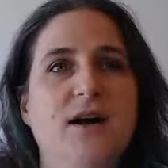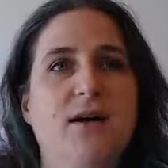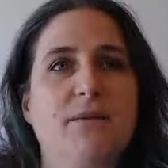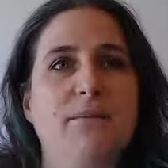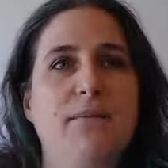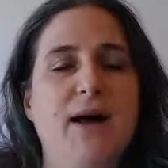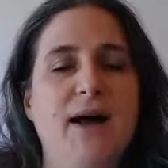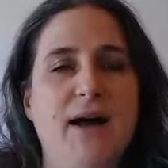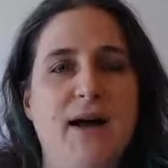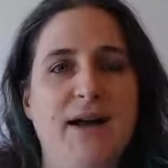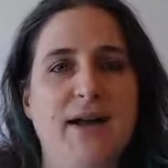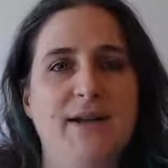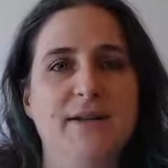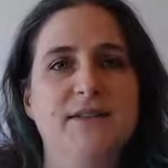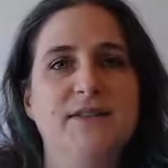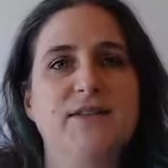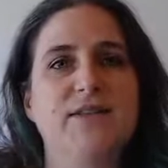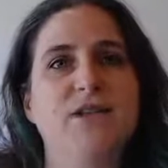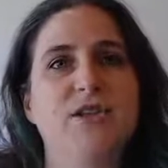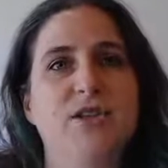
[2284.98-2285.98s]
our
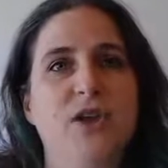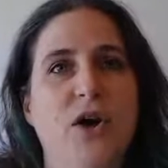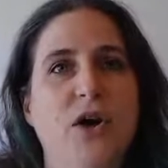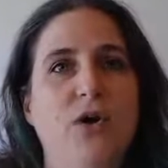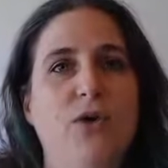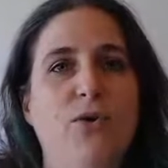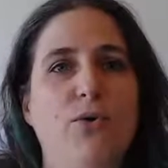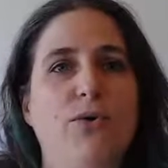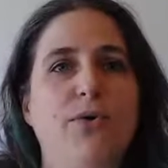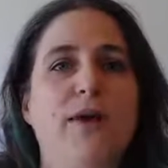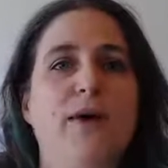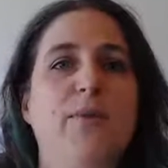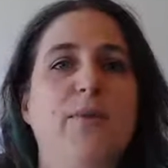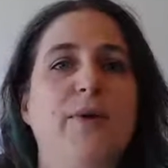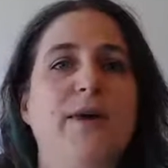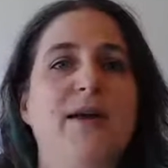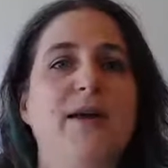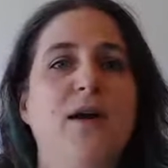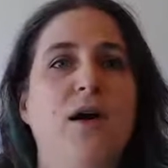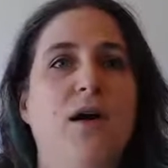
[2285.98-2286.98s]
minds to know that
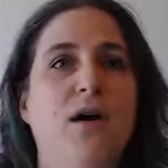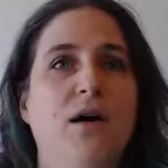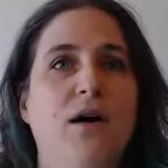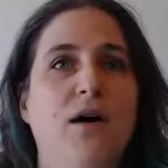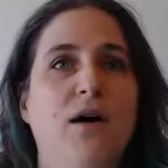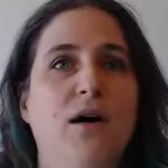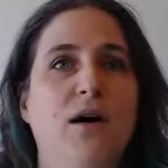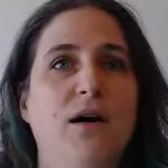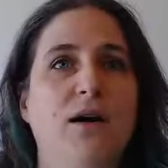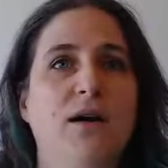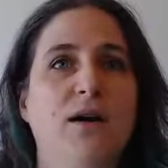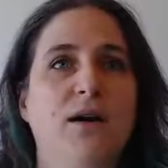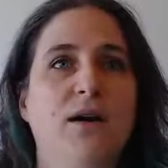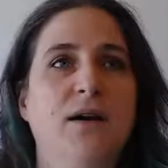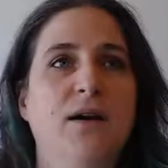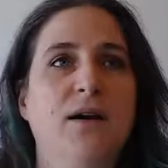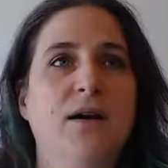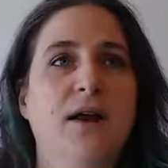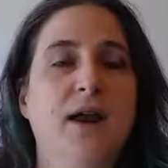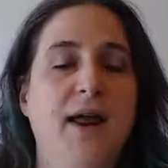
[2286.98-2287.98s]
we are
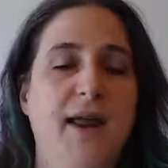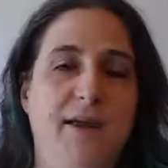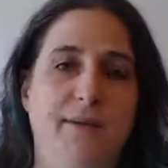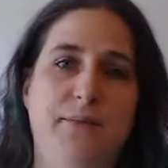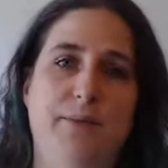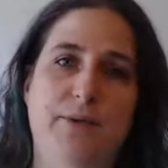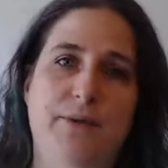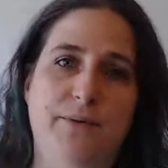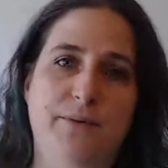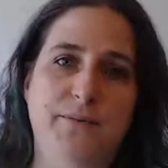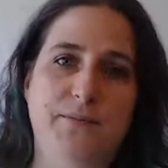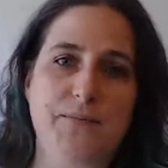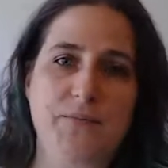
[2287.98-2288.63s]
able.